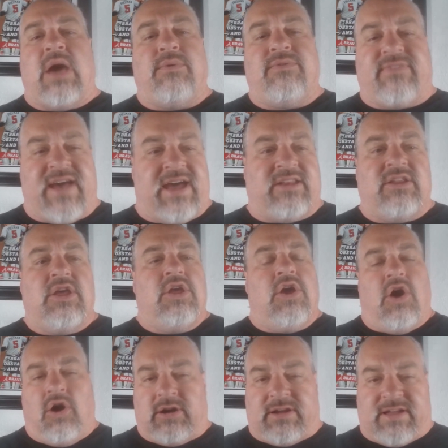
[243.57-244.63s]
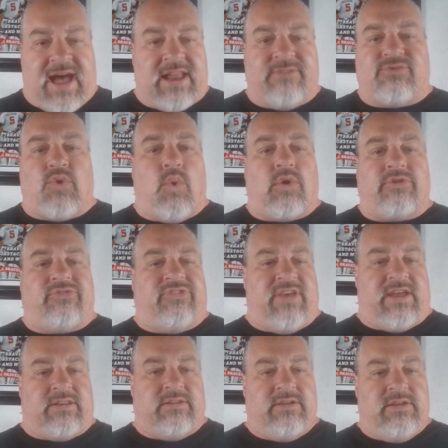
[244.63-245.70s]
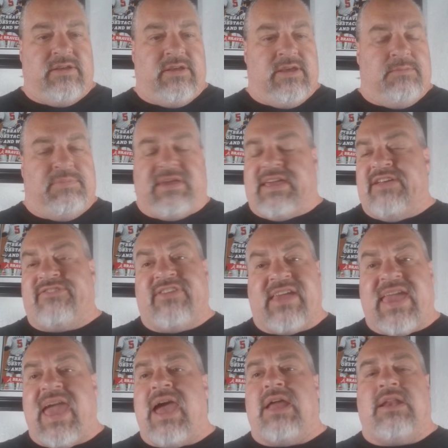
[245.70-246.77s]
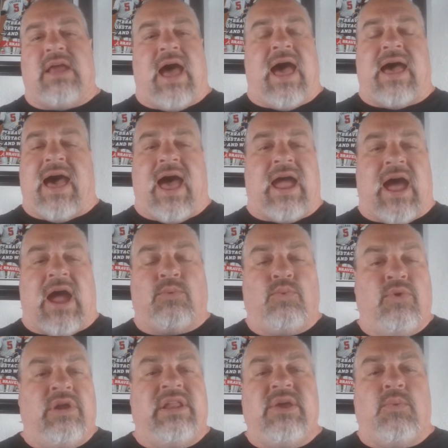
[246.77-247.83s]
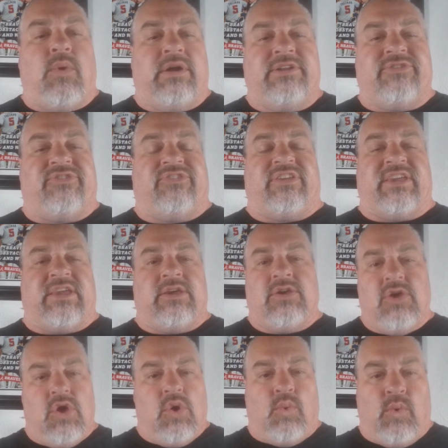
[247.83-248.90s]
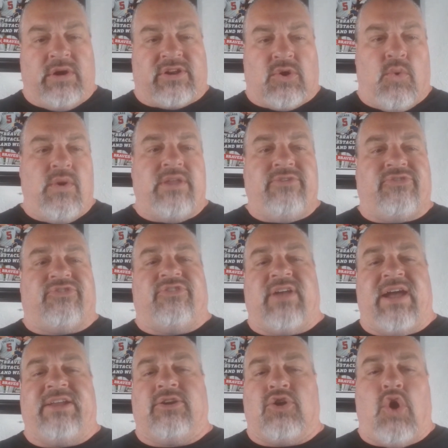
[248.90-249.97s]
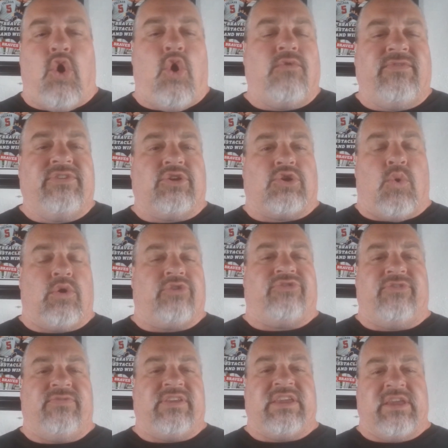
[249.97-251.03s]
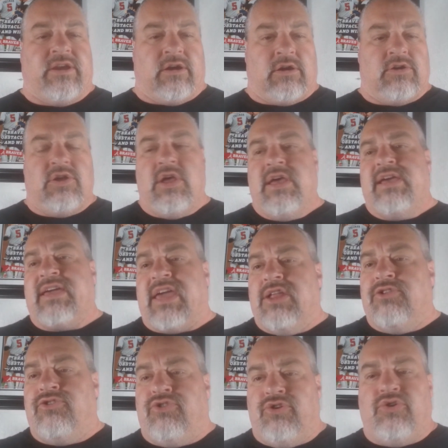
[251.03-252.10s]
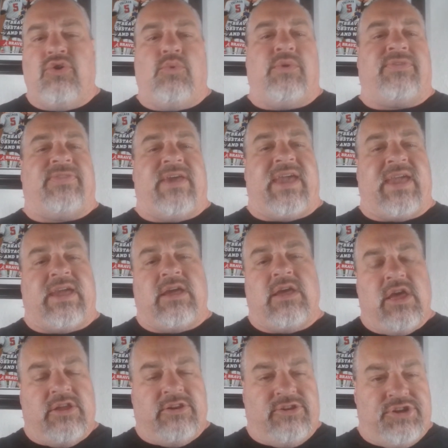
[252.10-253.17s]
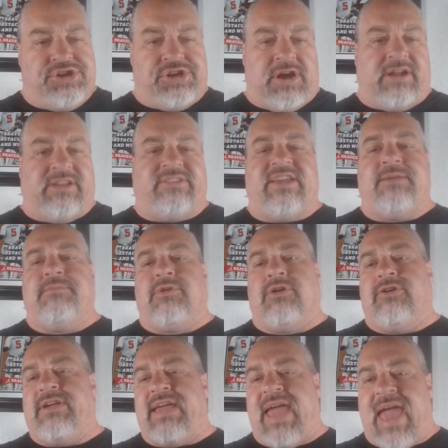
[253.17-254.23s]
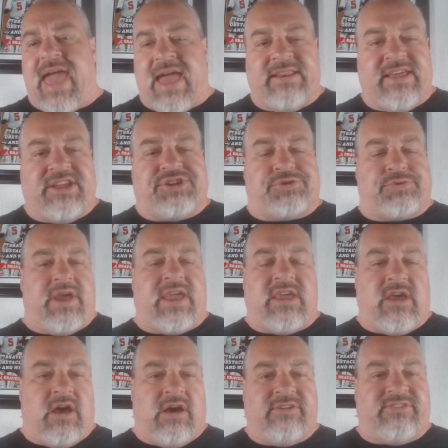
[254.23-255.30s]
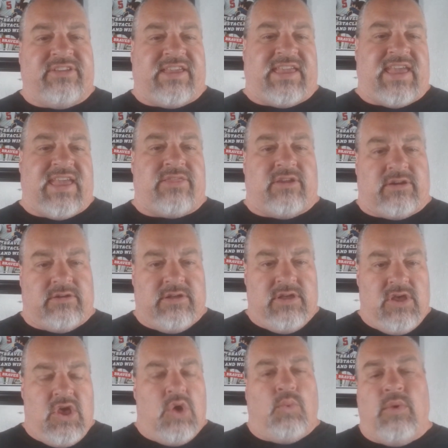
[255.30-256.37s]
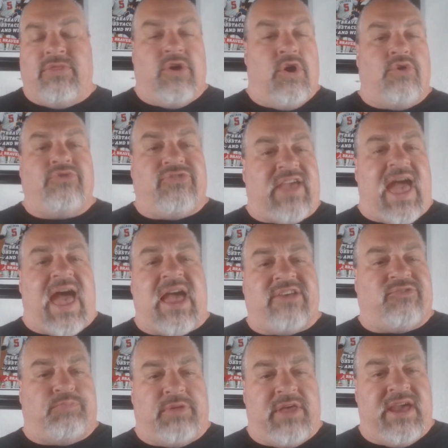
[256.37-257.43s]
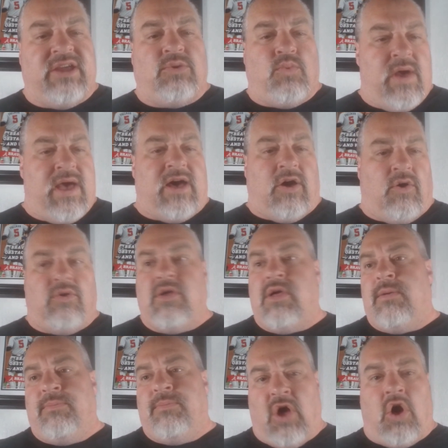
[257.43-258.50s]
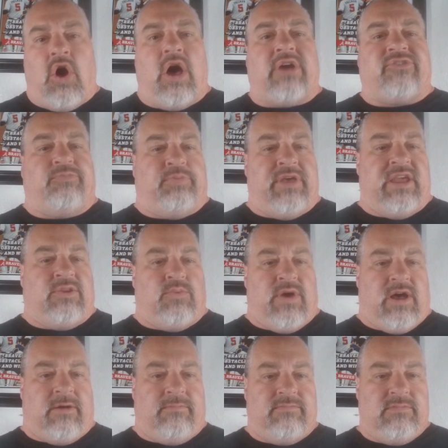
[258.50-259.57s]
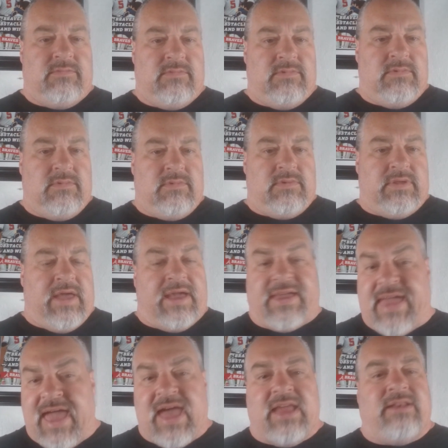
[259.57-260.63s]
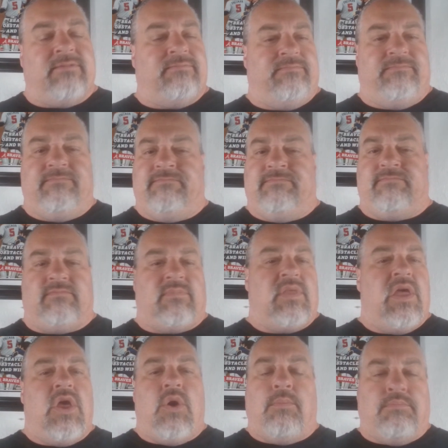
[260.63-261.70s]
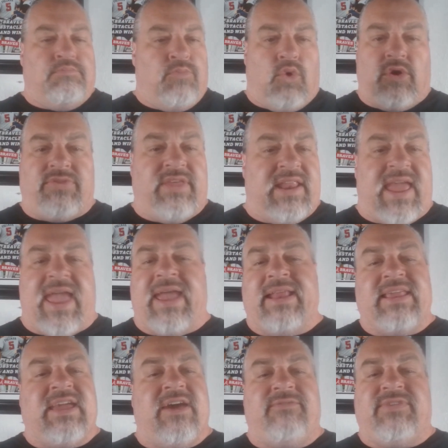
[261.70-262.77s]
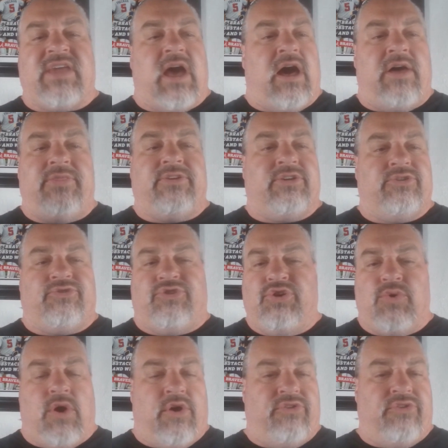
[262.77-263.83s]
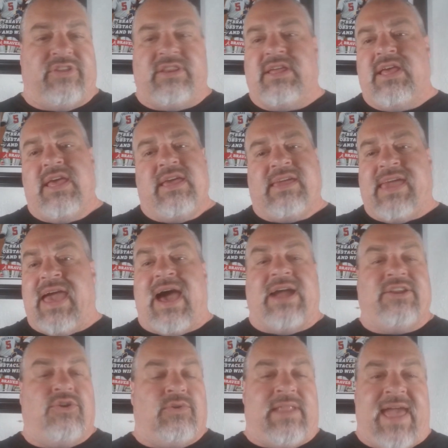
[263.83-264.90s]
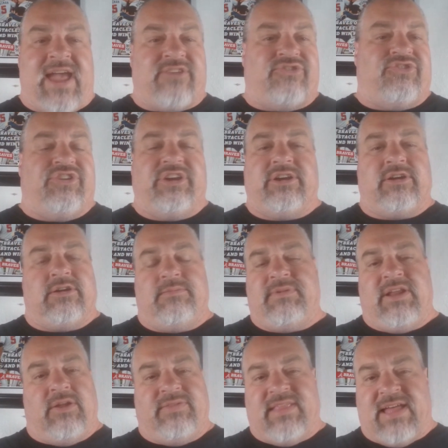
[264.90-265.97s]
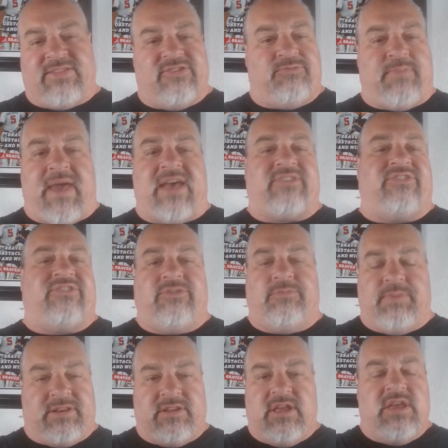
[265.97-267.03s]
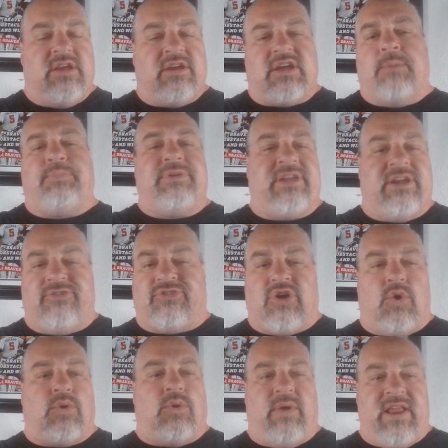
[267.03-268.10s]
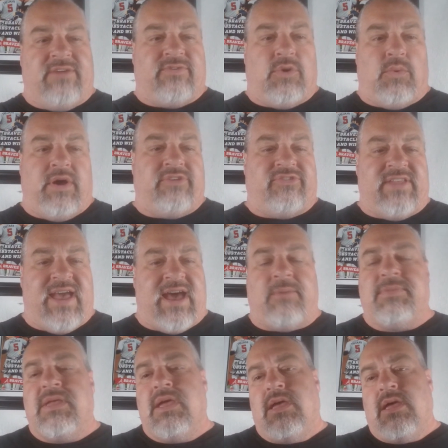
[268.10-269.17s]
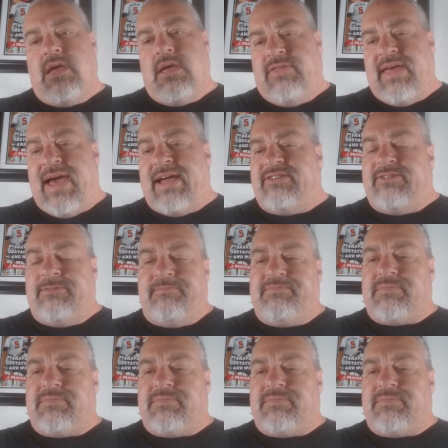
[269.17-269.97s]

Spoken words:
now we've got our kind of core set. Because, again, I really want to see what Quin Snyder, over the course of the year, can do with a Dejounte Murray and a Trae Young together. When those guys played well, the Hawks played well. Again, more than any of the other duos. And yeah, I know last year, you know, not this past season, but a couple of years ago or whatever it was now, that